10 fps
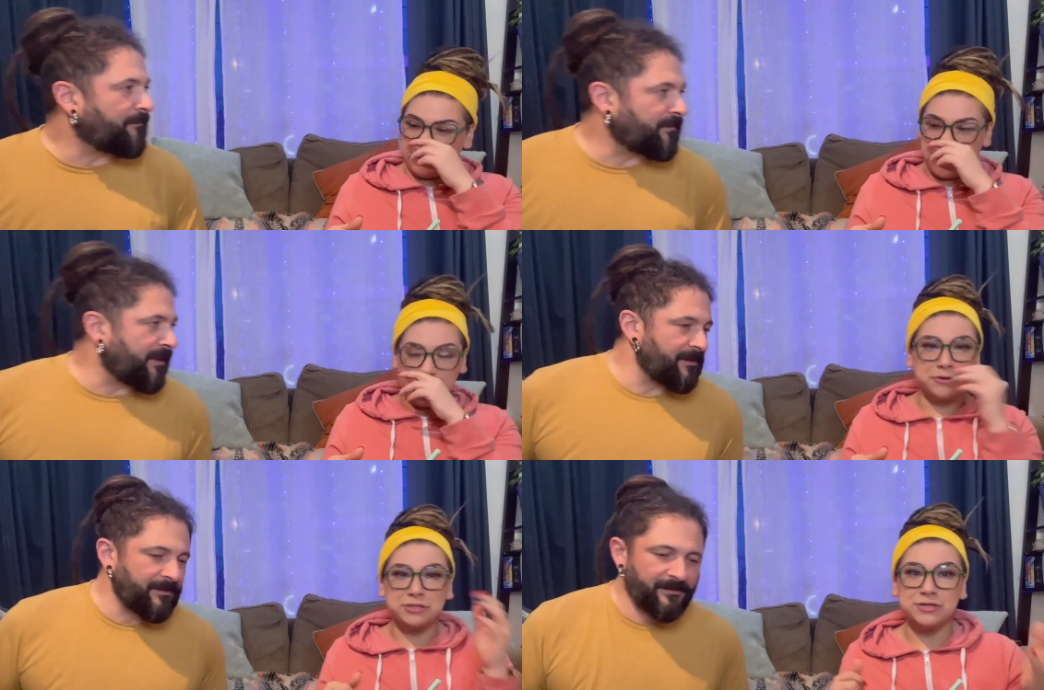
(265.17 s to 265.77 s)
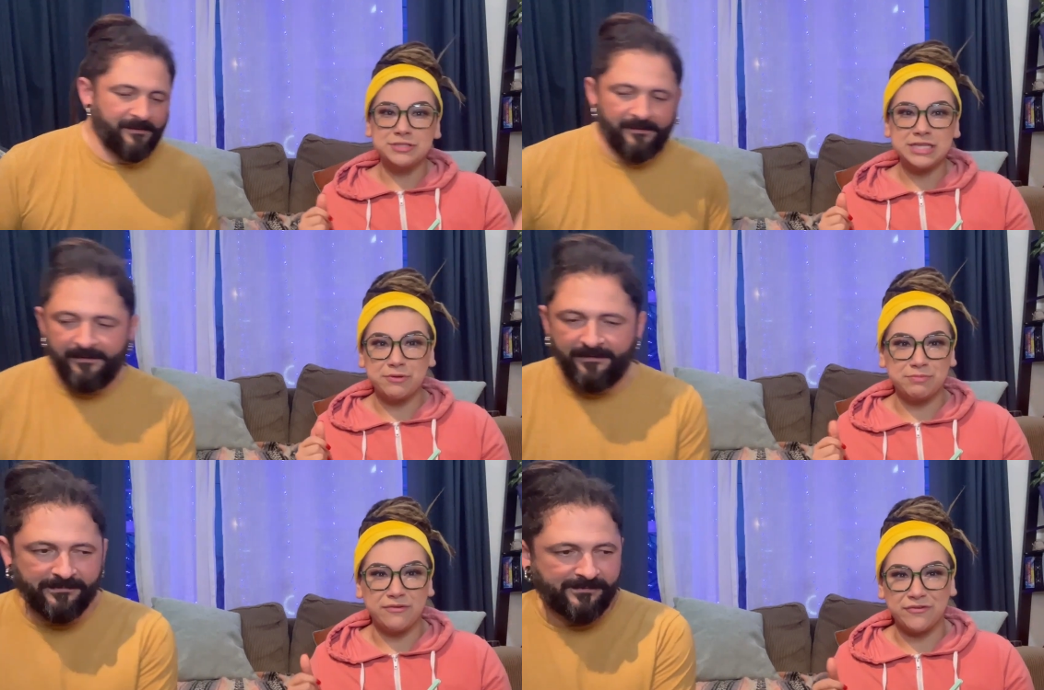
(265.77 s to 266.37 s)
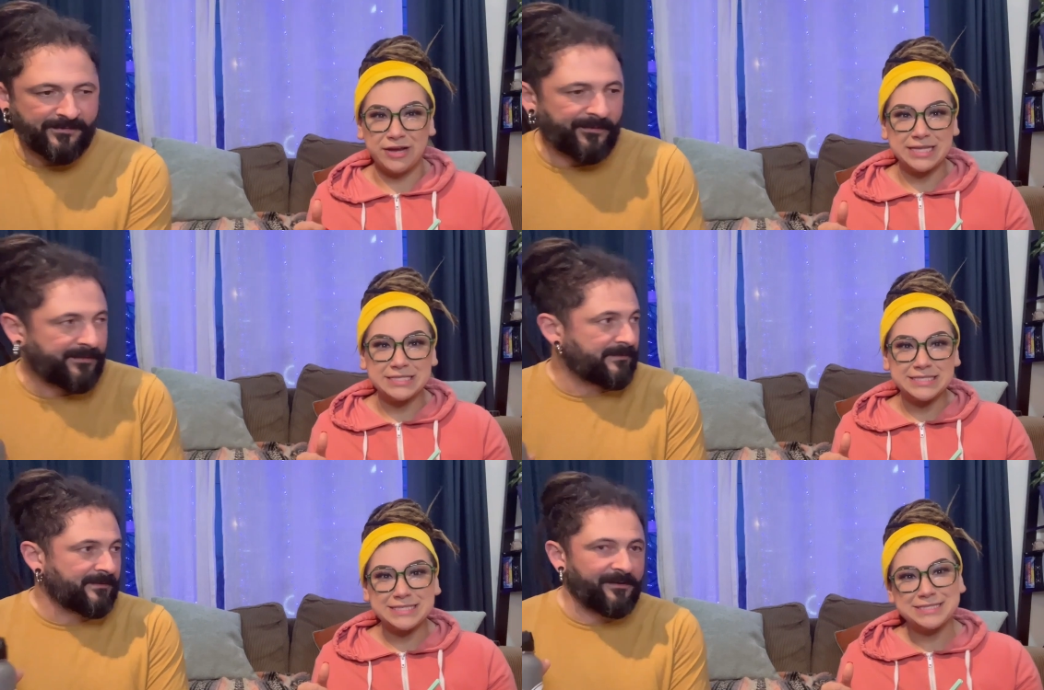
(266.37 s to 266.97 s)
Speaker 1: Taco Tuesday with my
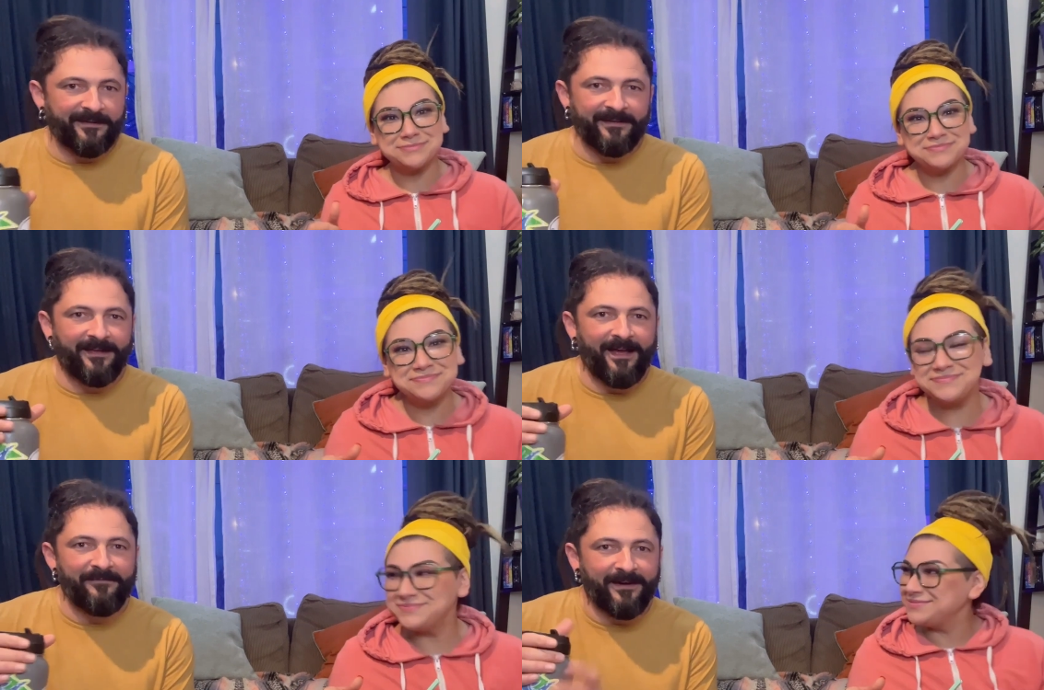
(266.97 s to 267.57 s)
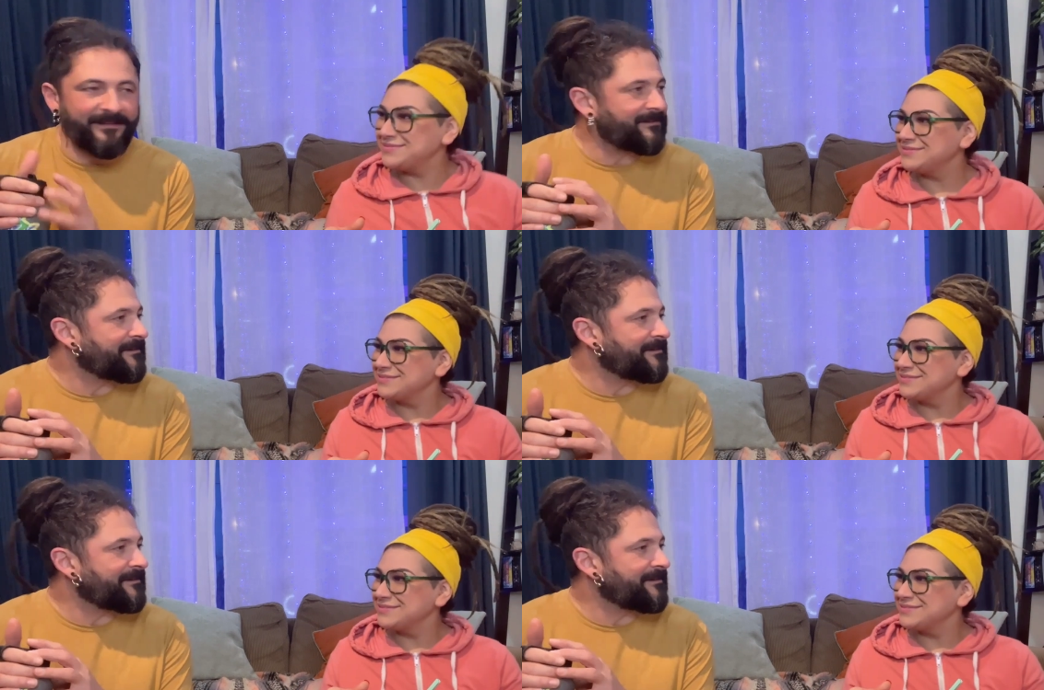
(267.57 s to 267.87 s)
friends. Hi friends.